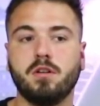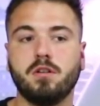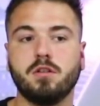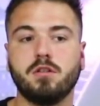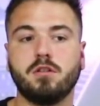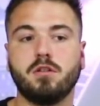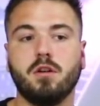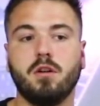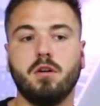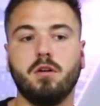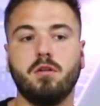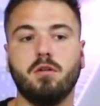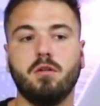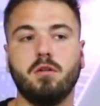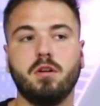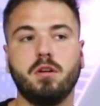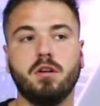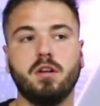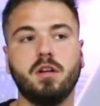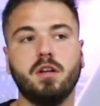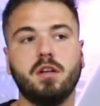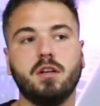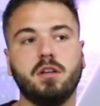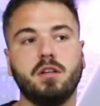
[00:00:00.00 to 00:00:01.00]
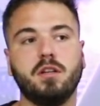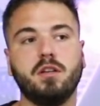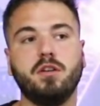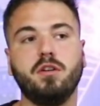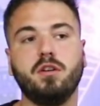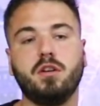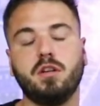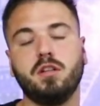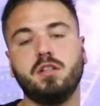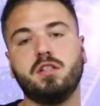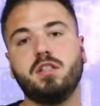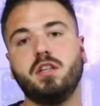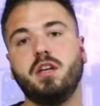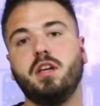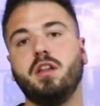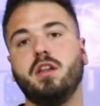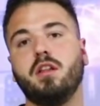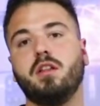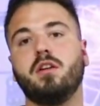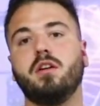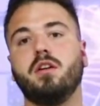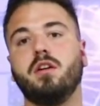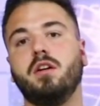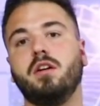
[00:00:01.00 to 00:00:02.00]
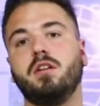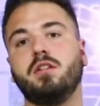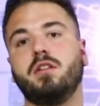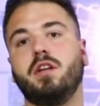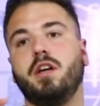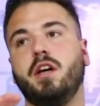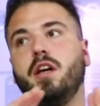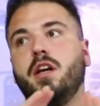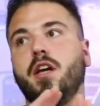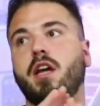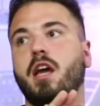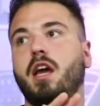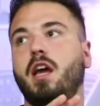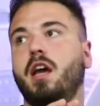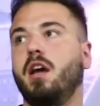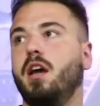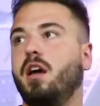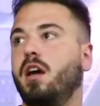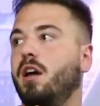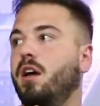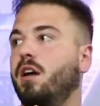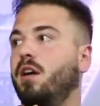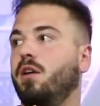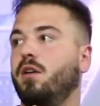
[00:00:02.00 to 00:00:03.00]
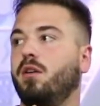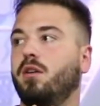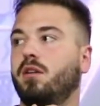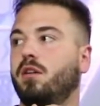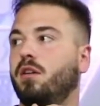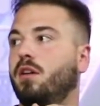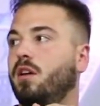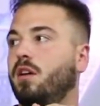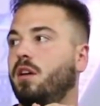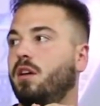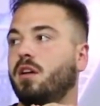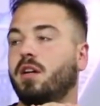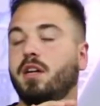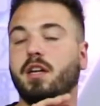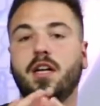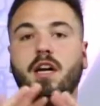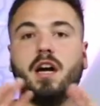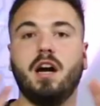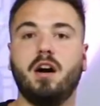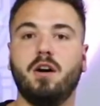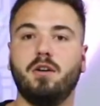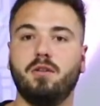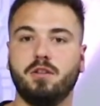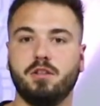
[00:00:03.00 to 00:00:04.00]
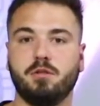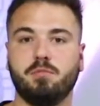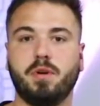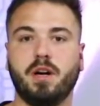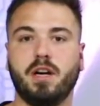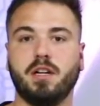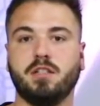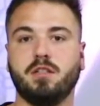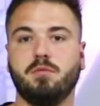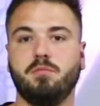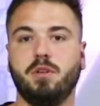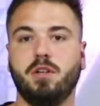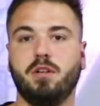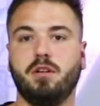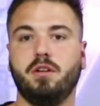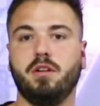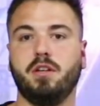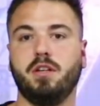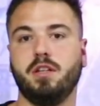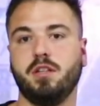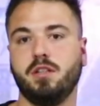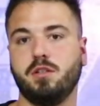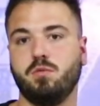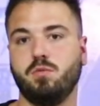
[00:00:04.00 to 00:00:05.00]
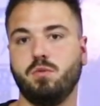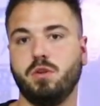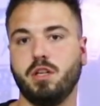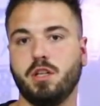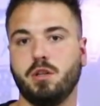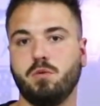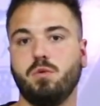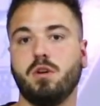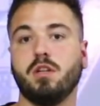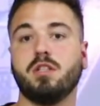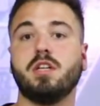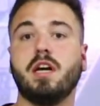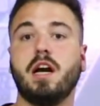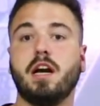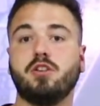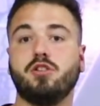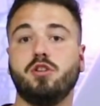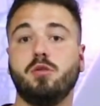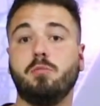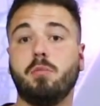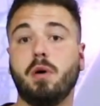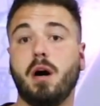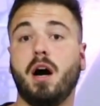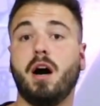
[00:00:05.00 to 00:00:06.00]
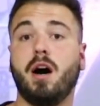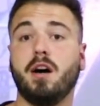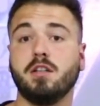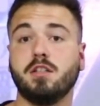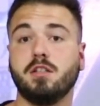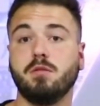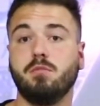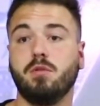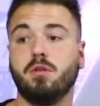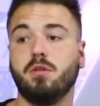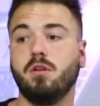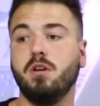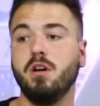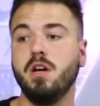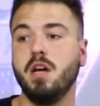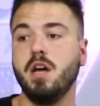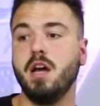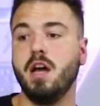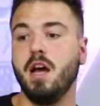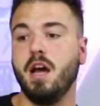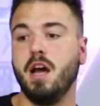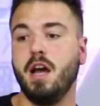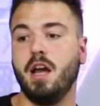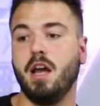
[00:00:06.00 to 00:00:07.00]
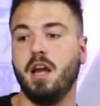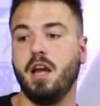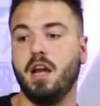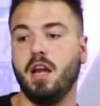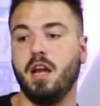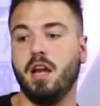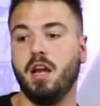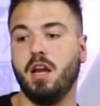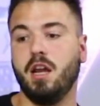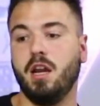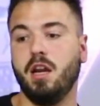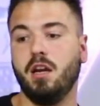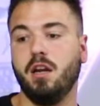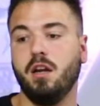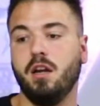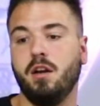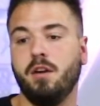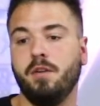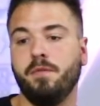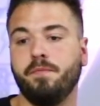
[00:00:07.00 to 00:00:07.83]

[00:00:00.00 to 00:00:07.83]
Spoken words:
So you can see that there is like countless possibilities with what's actually possible, and